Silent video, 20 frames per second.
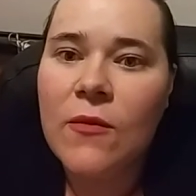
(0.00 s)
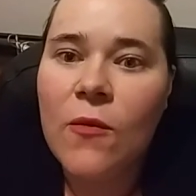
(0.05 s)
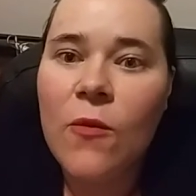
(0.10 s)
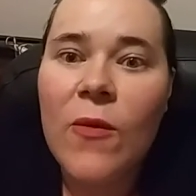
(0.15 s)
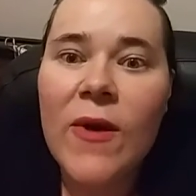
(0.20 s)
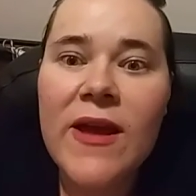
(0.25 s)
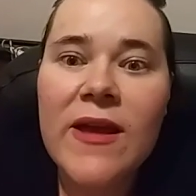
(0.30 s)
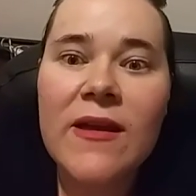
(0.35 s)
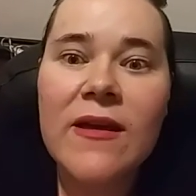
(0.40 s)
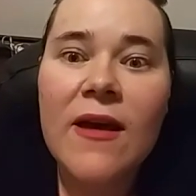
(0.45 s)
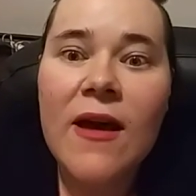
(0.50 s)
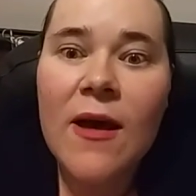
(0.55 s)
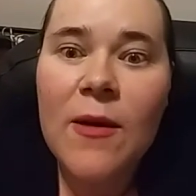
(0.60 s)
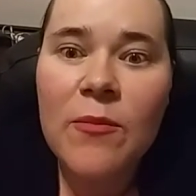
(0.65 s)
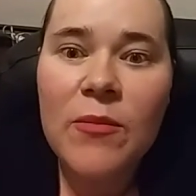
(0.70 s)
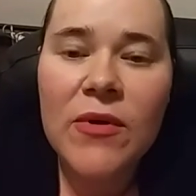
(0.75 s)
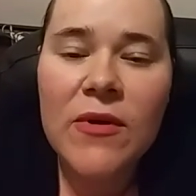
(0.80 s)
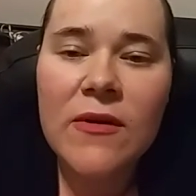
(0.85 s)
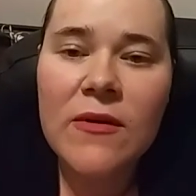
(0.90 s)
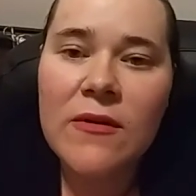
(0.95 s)
Wake
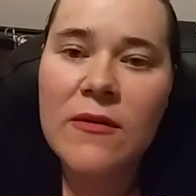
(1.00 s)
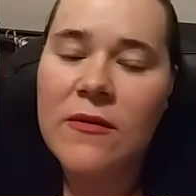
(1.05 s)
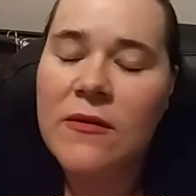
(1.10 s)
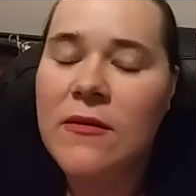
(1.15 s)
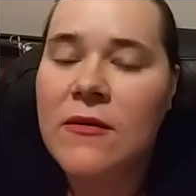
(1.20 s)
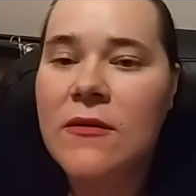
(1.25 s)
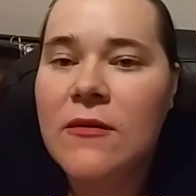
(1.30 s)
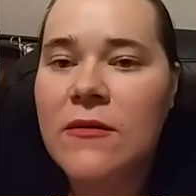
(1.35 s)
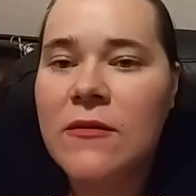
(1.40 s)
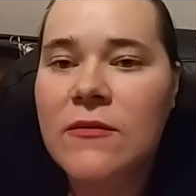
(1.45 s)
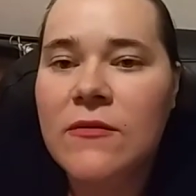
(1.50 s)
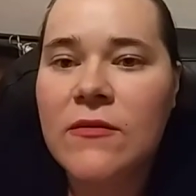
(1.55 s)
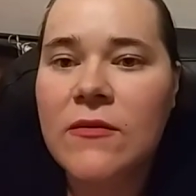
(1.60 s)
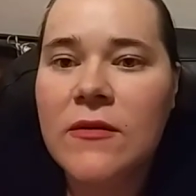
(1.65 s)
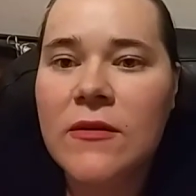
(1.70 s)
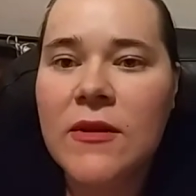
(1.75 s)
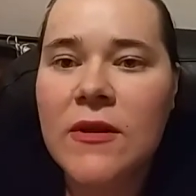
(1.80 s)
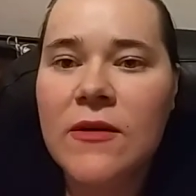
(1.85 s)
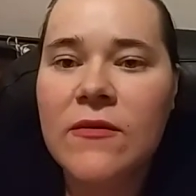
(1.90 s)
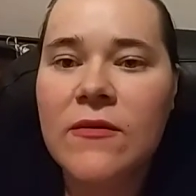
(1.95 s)
up. For
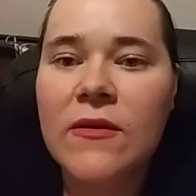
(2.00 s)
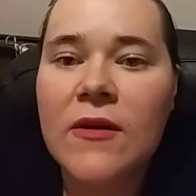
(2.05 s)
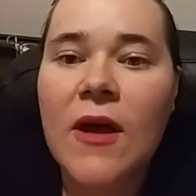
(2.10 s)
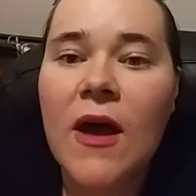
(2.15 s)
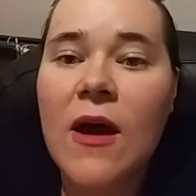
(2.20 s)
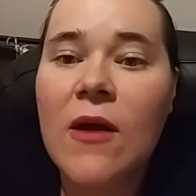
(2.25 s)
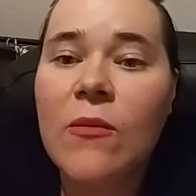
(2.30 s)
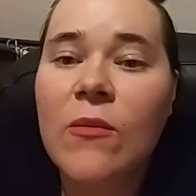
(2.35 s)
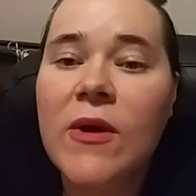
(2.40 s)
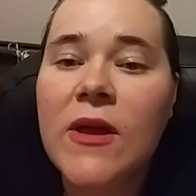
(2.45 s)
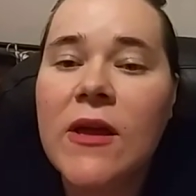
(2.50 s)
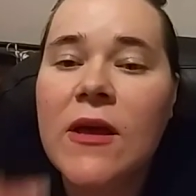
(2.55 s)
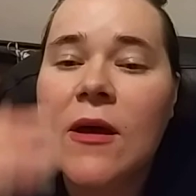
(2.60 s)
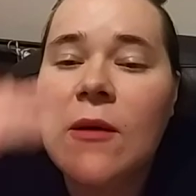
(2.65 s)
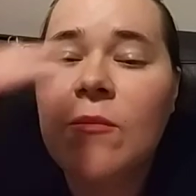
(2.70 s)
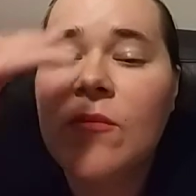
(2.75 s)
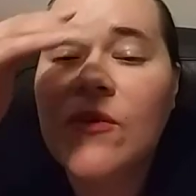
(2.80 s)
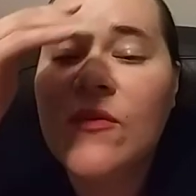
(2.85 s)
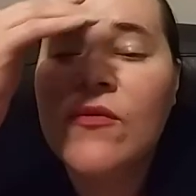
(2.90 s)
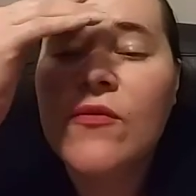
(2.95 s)
the love of God, wake
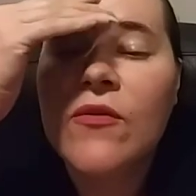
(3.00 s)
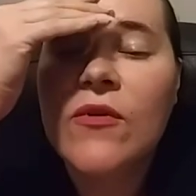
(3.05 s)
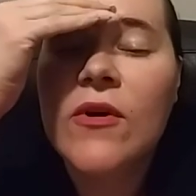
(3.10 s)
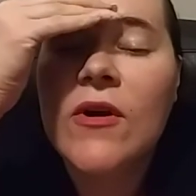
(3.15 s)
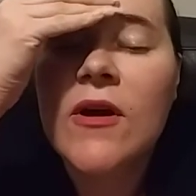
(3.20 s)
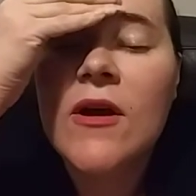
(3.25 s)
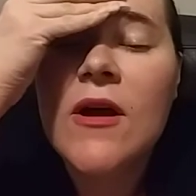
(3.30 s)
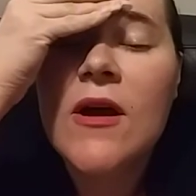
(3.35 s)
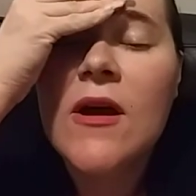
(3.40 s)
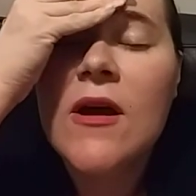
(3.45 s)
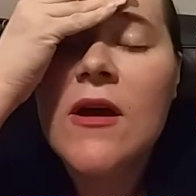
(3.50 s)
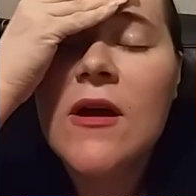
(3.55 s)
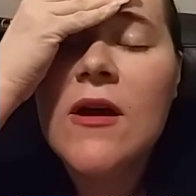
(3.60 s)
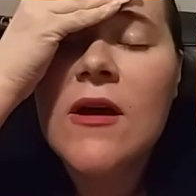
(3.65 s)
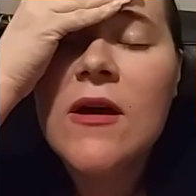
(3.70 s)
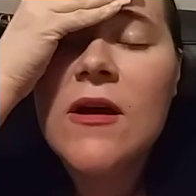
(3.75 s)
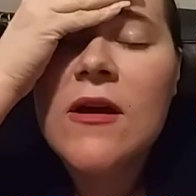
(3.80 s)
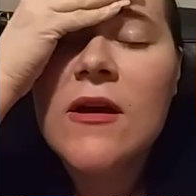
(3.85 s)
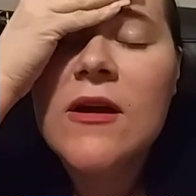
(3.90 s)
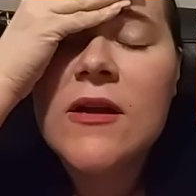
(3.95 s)
up before
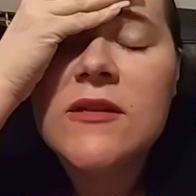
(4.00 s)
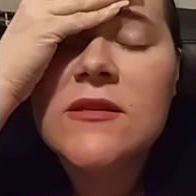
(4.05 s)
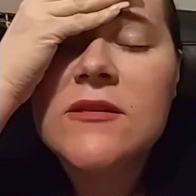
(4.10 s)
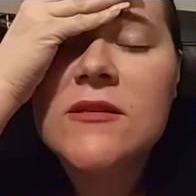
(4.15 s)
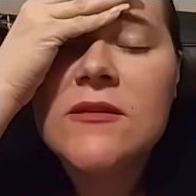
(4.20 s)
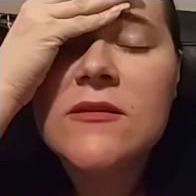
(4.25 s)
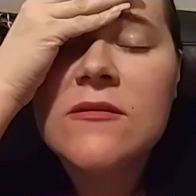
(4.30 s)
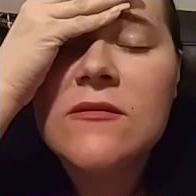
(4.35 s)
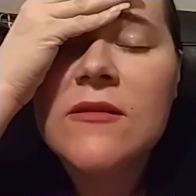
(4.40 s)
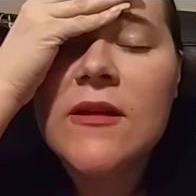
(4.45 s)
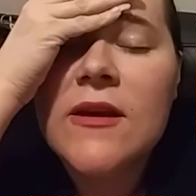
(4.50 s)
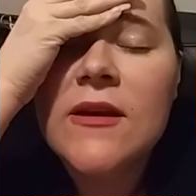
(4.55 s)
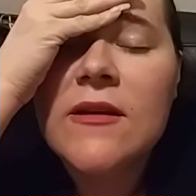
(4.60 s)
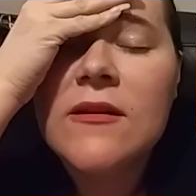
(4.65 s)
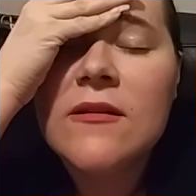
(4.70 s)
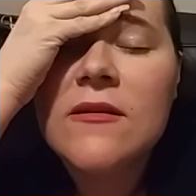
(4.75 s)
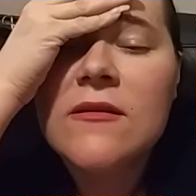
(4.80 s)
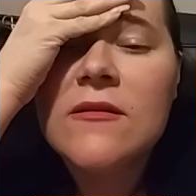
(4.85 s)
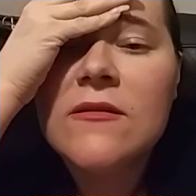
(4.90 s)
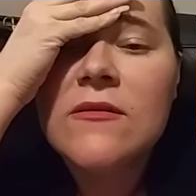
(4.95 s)
it's too late
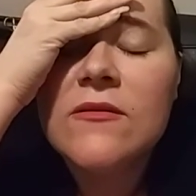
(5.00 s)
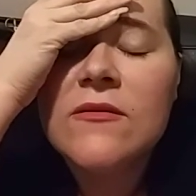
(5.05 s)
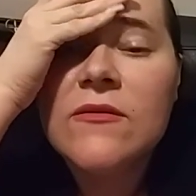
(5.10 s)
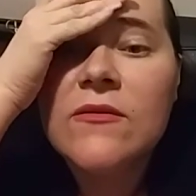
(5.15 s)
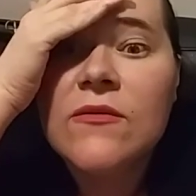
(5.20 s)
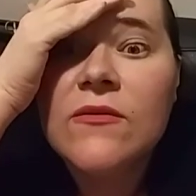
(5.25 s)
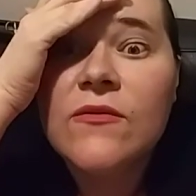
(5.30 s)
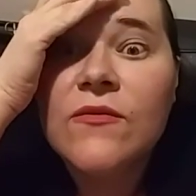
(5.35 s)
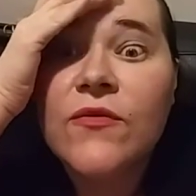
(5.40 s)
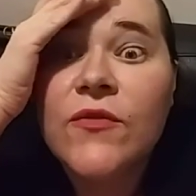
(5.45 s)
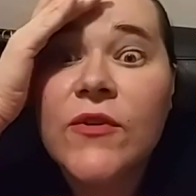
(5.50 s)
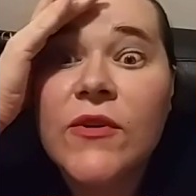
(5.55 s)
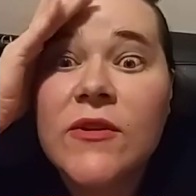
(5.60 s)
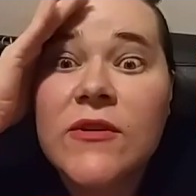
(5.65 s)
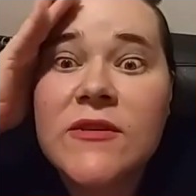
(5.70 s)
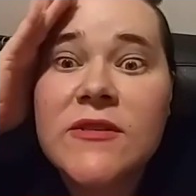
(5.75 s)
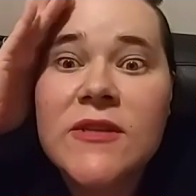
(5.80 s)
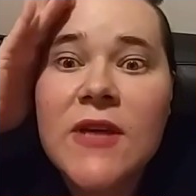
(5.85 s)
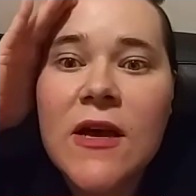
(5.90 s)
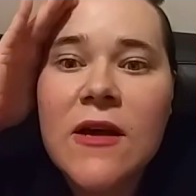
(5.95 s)
for
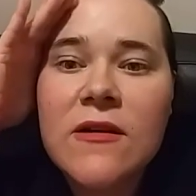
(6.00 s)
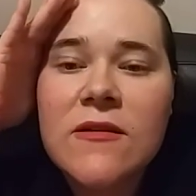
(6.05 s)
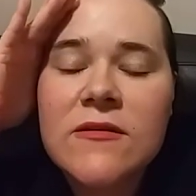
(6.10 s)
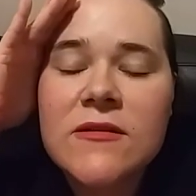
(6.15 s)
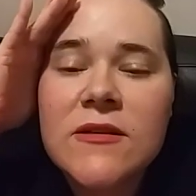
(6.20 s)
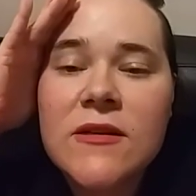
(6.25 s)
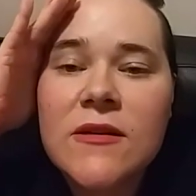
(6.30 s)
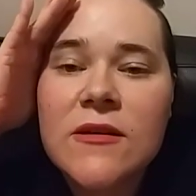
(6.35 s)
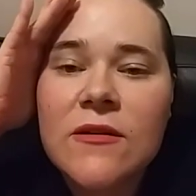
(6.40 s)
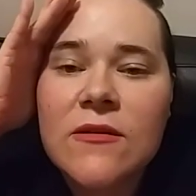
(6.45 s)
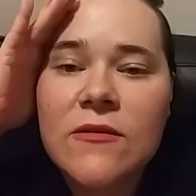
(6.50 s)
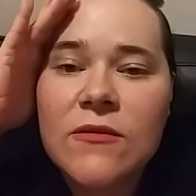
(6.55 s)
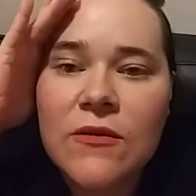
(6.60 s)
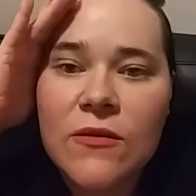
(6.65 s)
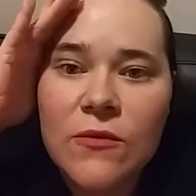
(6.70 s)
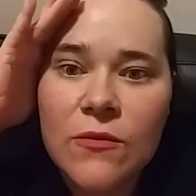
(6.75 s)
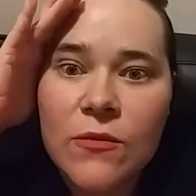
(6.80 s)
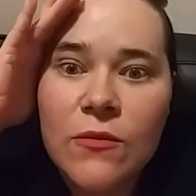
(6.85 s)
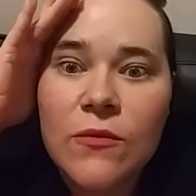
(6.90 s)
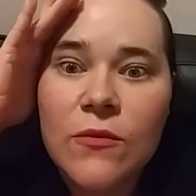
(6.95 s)
yourselves and your
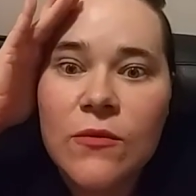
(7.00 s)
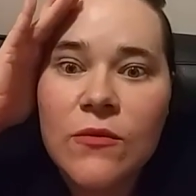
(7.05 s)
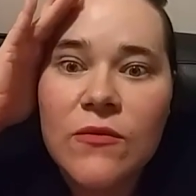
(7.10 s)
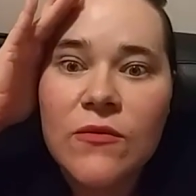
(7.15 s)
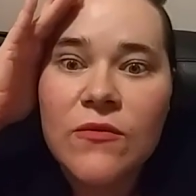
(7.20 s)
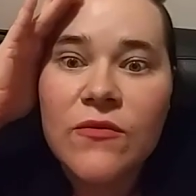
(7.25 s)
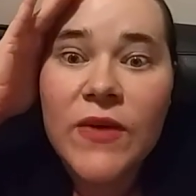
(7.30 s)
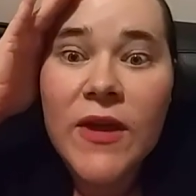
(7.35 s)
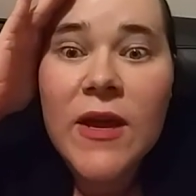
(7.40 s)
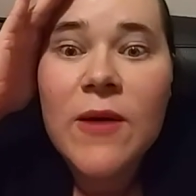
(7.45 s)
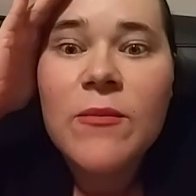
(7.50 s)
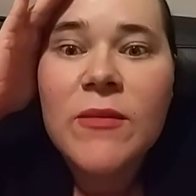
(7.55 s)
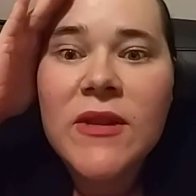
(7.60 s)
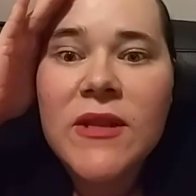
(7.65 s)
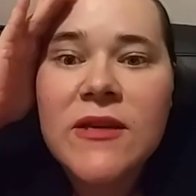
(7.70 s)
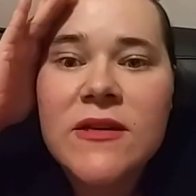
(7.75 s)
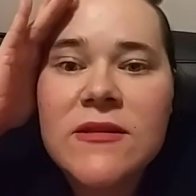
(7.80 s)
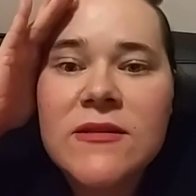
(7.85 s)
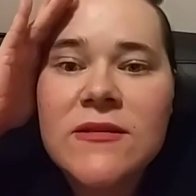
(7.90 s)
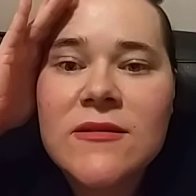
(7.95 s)
own
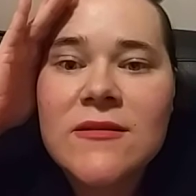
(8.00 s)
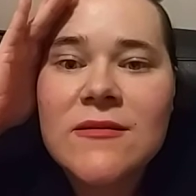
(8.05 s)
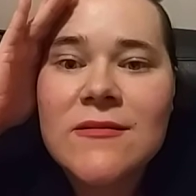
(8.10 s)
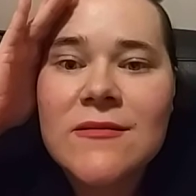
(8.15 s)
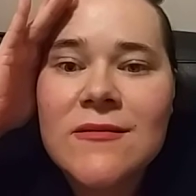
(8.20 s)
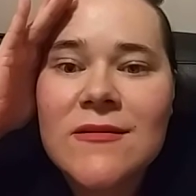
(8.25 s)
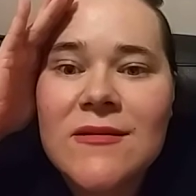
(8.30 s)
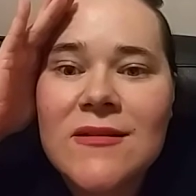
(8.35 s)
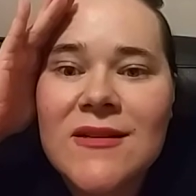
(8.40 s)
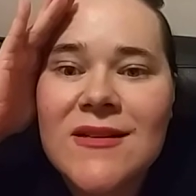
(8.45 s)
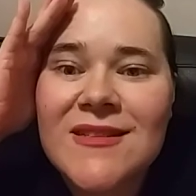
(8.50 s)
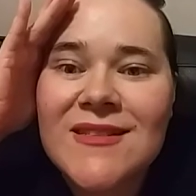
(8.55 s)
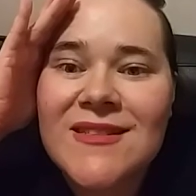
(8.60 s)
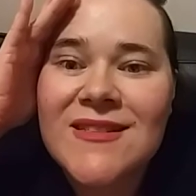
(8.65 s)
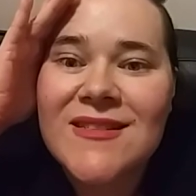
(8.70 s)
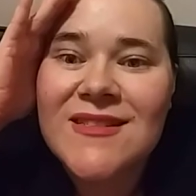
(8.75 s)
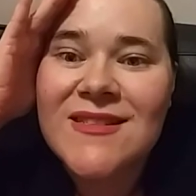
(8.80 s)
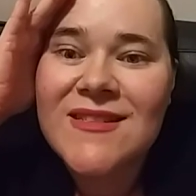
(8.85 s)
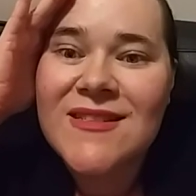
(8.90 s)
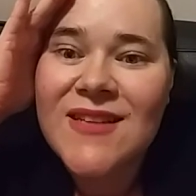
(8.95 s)
families. Because
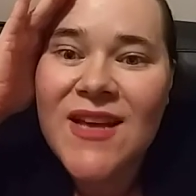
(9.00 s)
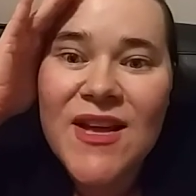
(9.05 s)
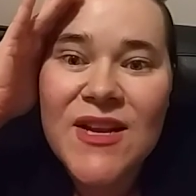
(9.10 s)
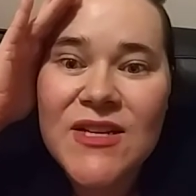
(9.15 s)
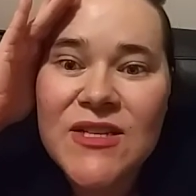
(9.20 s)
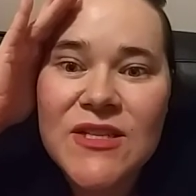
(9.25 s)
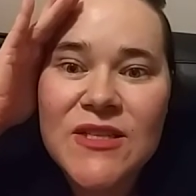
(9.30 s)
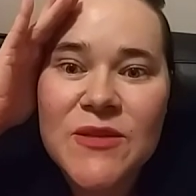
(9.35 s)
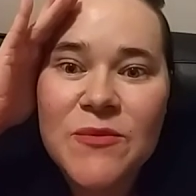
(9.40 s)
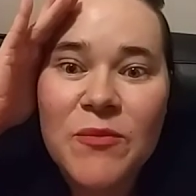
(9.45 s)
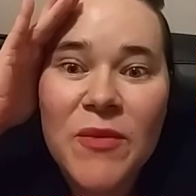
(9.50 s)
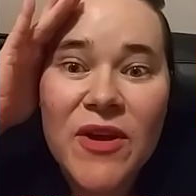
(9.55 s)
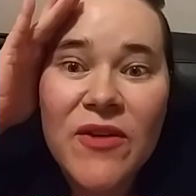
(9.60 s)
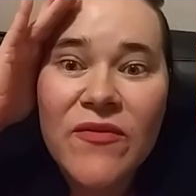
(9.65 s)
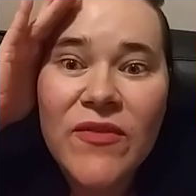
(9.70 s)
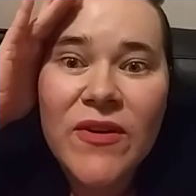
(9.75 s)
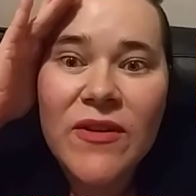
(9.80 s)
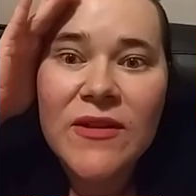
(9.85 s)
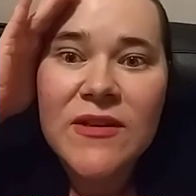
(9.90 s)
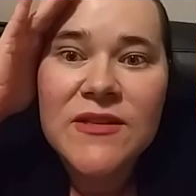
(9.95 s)
it's not just my
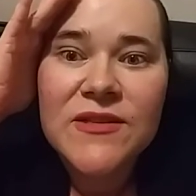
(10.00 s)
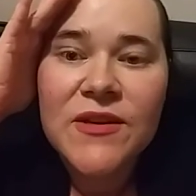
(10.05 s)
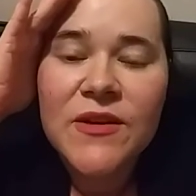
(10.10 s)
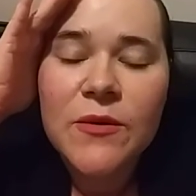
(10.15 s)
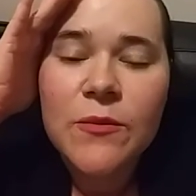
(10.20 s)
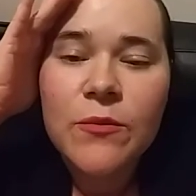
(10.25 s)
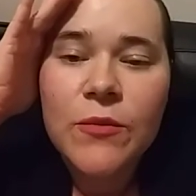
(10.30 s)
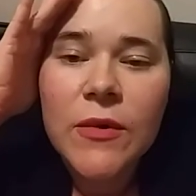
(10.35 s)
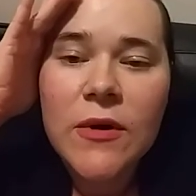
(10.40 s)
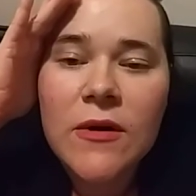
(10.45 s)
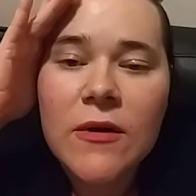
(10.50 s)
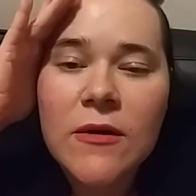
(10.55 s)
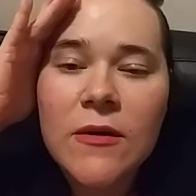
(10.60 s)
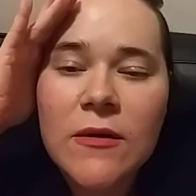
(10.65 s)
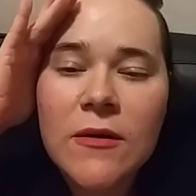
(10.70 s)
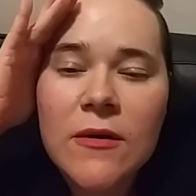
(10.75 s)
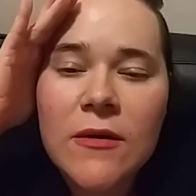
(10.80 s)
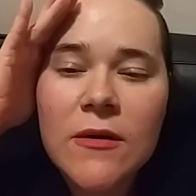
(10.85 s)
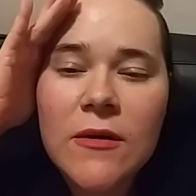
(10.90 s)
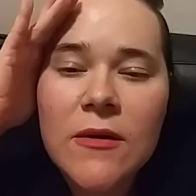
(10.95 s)
family that's going to burn.